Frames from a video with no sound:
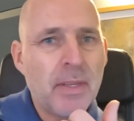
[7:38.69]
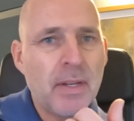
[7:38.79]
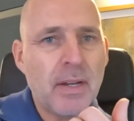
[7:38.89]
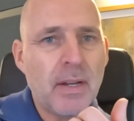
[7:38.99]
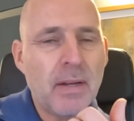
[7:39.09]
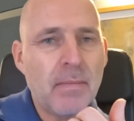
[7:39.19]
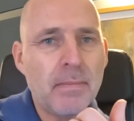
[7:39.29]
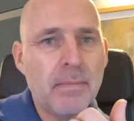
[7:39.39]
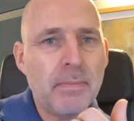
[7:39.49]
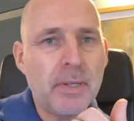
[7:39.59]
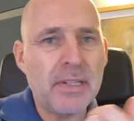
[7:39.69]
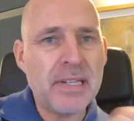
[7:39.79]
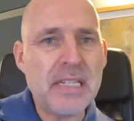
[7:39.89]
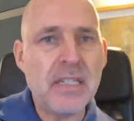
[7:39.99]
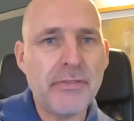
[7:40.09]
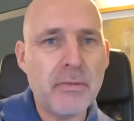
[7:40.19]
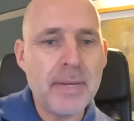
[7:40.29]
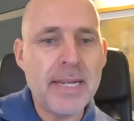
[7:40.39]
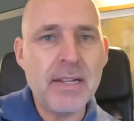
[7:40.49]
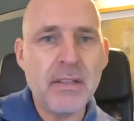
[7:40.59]
Because it's easier for
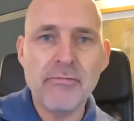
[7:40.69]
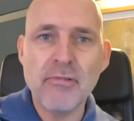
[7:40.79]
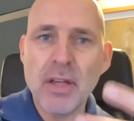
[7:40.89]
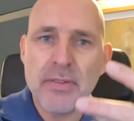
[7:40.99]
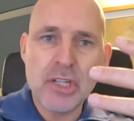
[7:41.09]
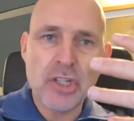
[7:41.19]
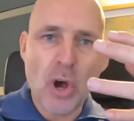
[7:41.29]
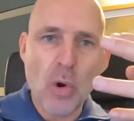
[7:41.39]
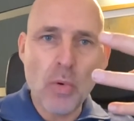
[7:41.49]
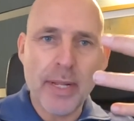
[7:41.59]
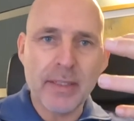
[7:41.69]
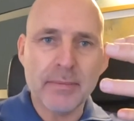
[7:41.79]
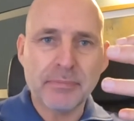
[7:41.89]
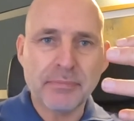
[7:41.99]
me, rather than holding